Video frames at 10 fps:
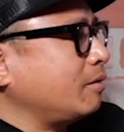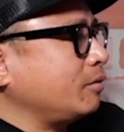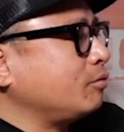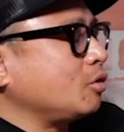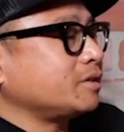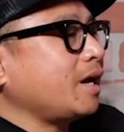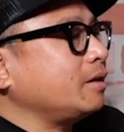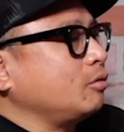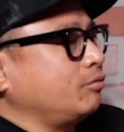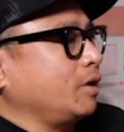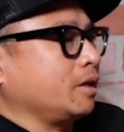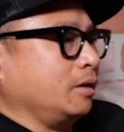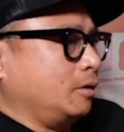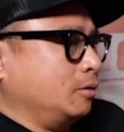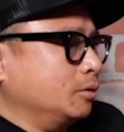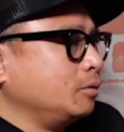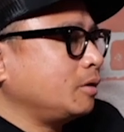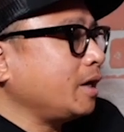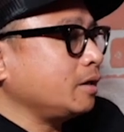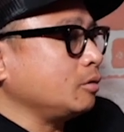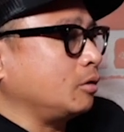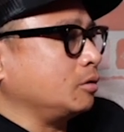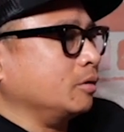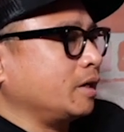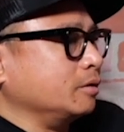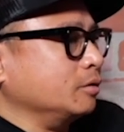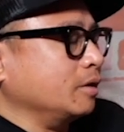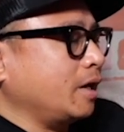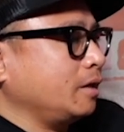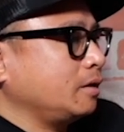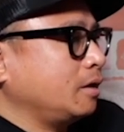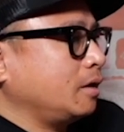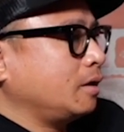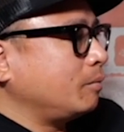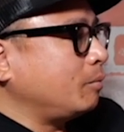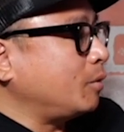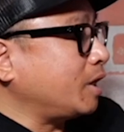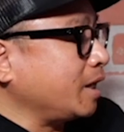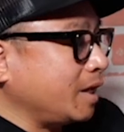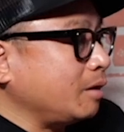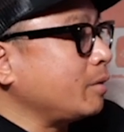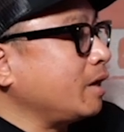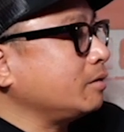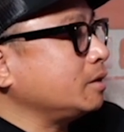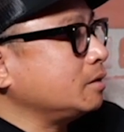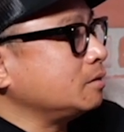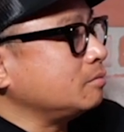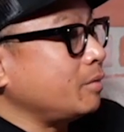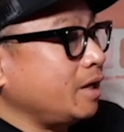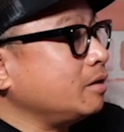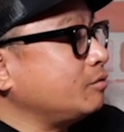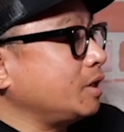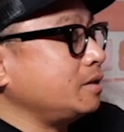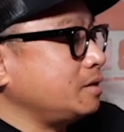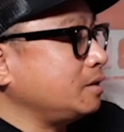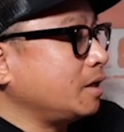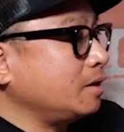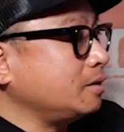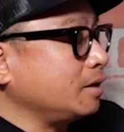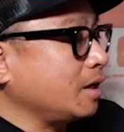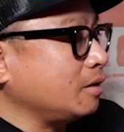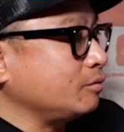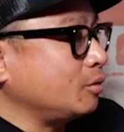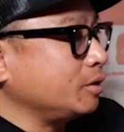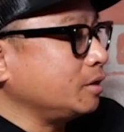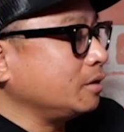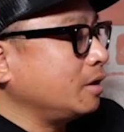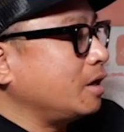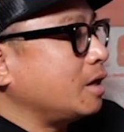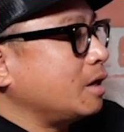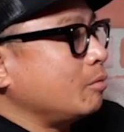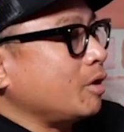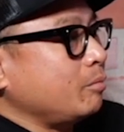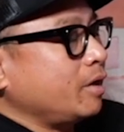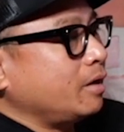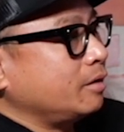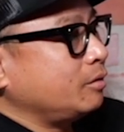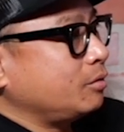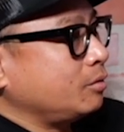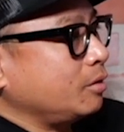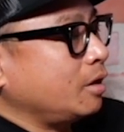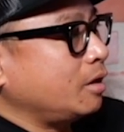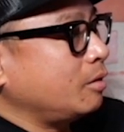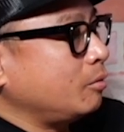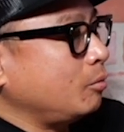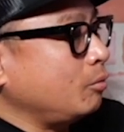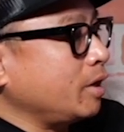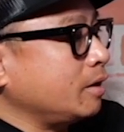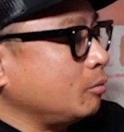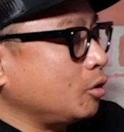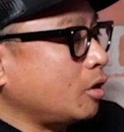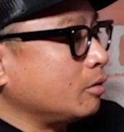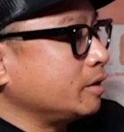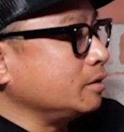of course, I had no fucking clue. I had no clue how to do that. But I came out in May of 1990 to California. My parents were already